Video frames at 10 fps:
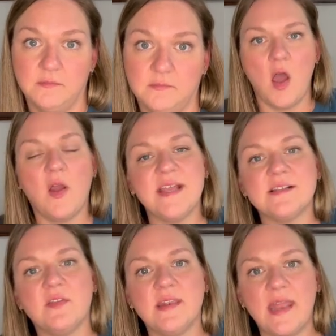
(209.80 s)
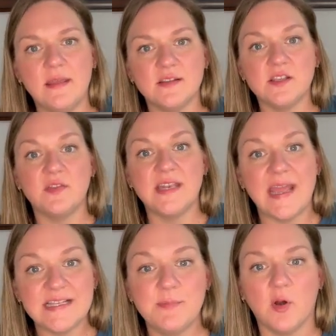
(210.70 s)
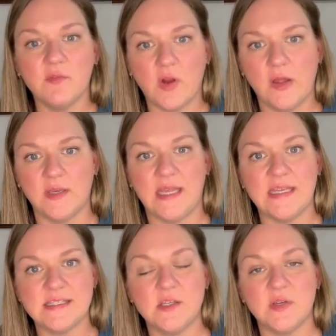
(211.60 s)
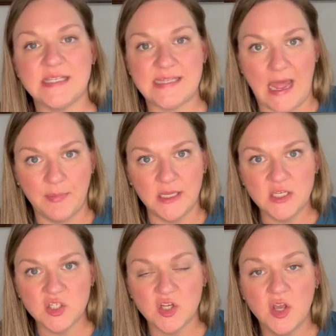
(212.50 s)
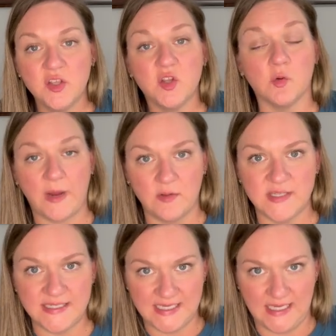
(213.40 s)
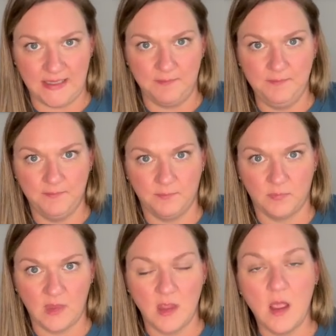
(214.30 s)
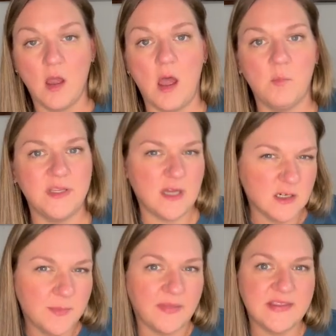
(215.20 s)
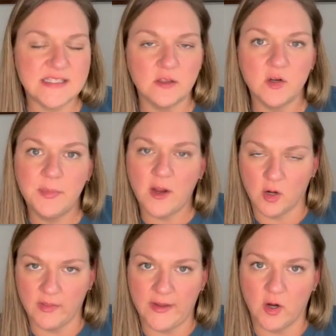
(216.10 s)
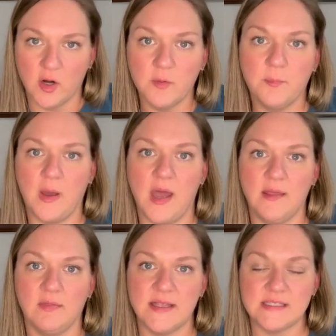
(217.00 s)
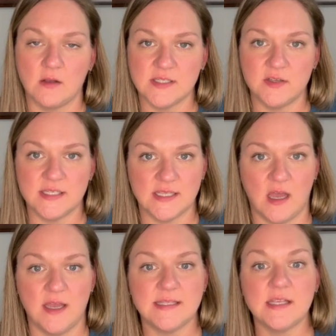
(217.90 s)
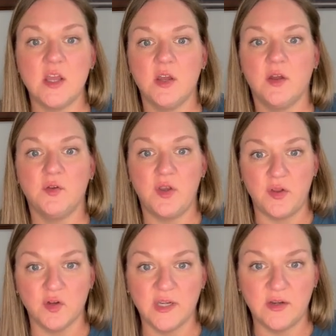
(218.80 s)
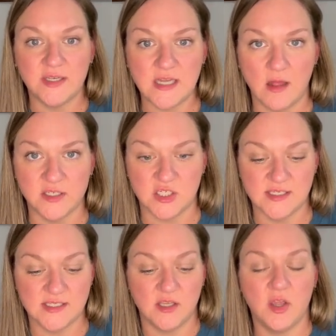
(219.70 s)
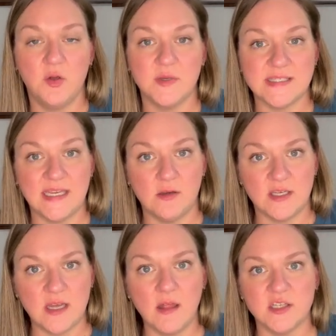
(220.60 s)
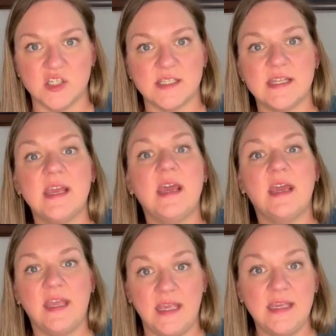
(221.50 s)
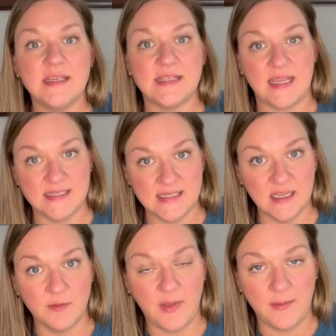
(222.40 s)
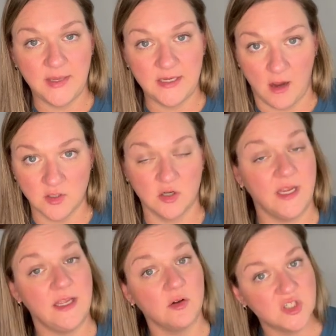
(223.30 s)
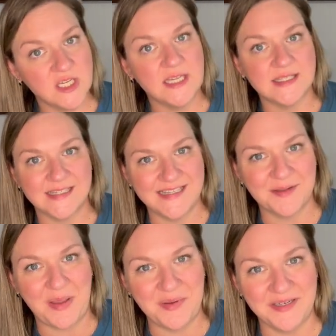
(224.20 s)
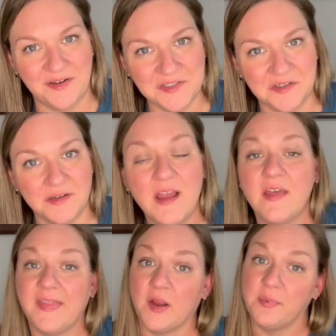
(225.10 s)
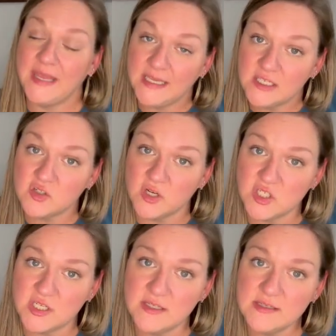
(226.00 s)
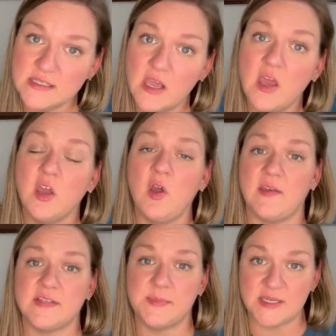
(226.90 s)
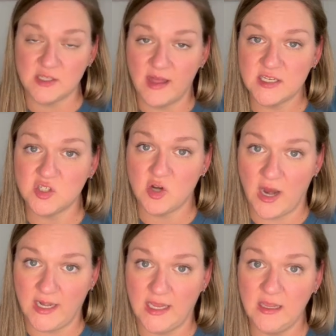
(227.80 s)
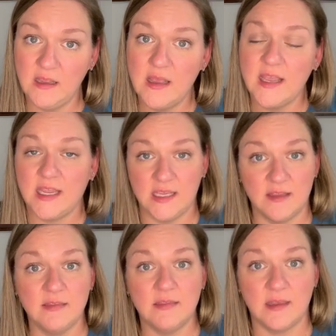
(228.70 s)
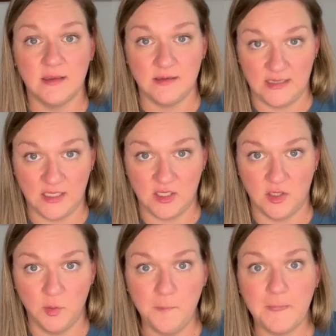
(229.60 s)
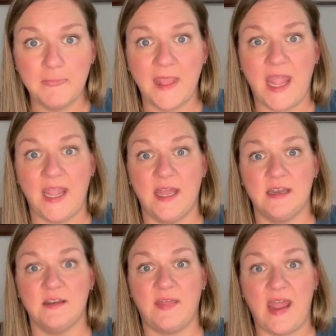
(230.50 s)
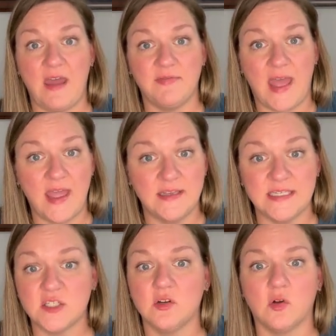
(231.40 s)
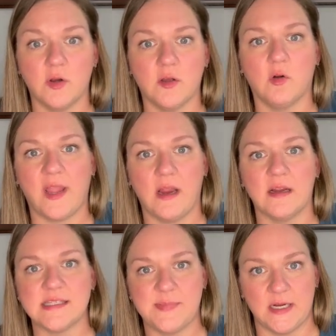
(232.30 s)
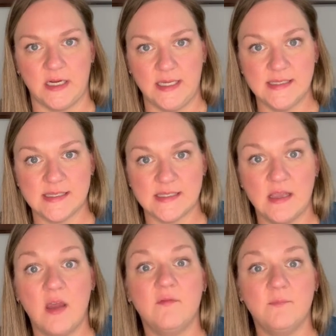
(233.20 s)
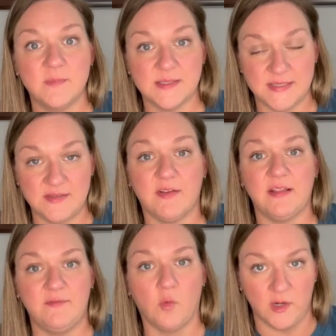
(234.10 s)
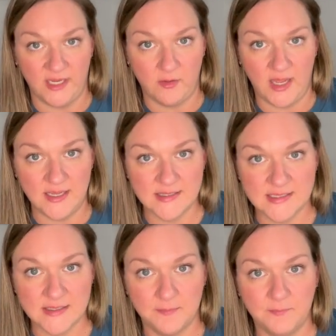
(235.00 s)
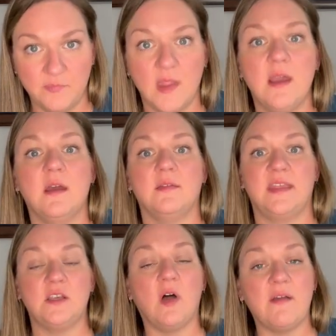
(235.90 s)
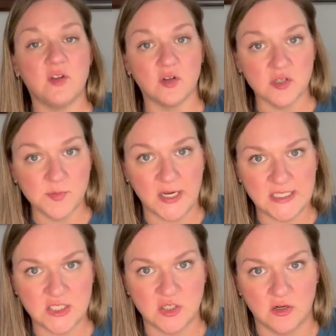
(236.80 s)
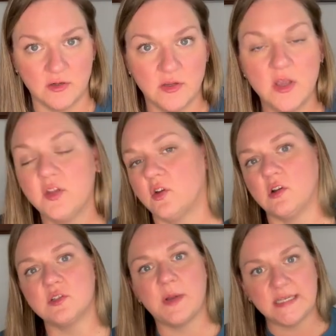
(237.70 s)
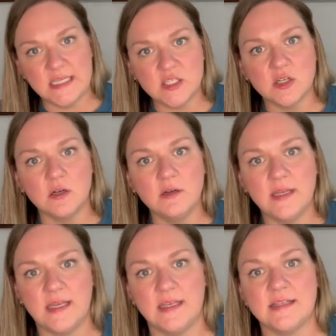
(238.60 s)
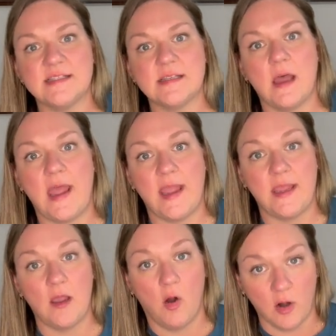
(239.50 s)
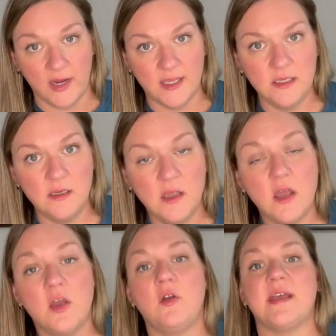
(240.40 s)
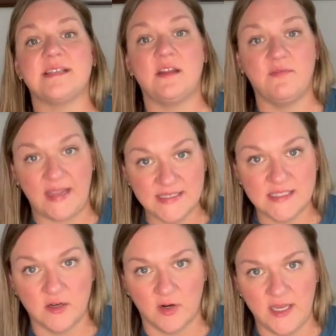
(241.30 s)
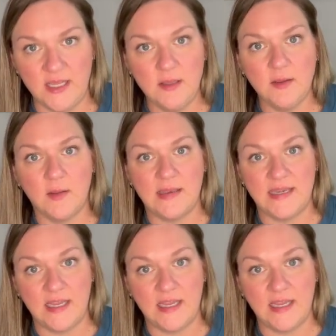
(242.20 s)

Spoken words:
Okay, so the next part of rounding is to establish your rounding team. We talked about this a little bit earlier, but let's also discuss know your neonatologist. Who is a neonatologist? He is a sick baby doctor. He or she is a sick baby doctor. They are pediatricians who have specialized training in the NICU, and they have that additional critical care experience specifically for neonates. Then you'll have your nurse practitioner. Your nurse practitioner is a RN who has an advanced degree in